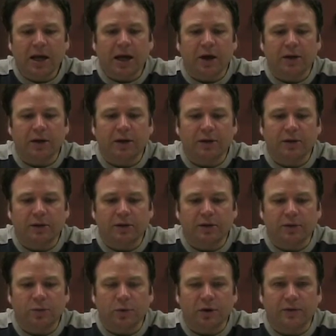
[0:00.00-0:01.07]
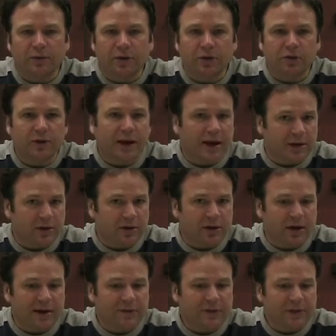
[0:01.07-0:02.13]
how it could work for you at your
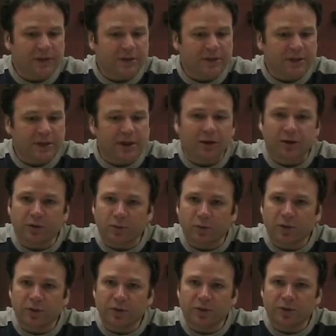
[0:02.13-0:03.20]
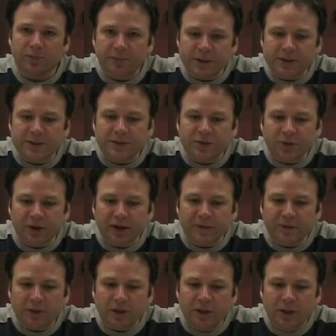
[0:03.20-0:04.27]
office, how it could work when you're in business
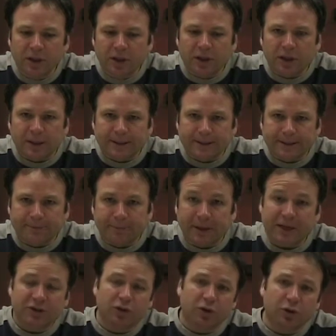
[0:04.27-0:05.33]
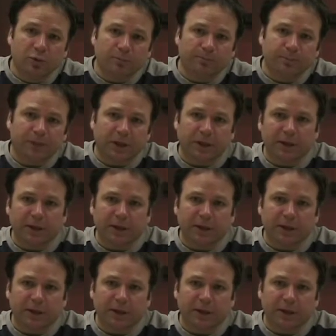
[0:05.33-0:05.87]
travel, at your home.